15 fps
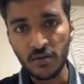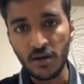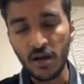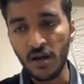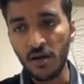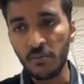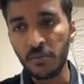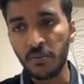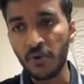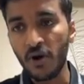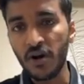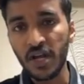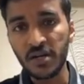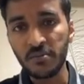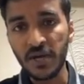
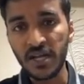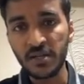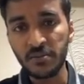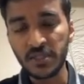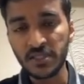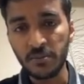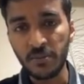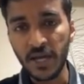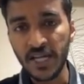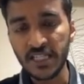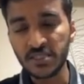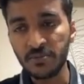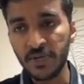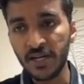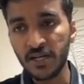product
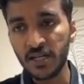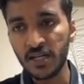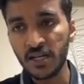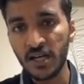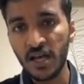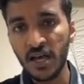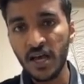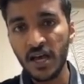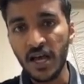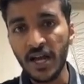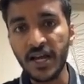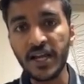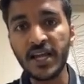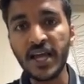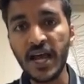management,
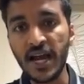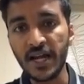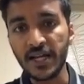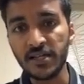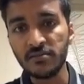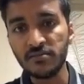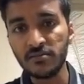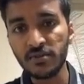and CAD.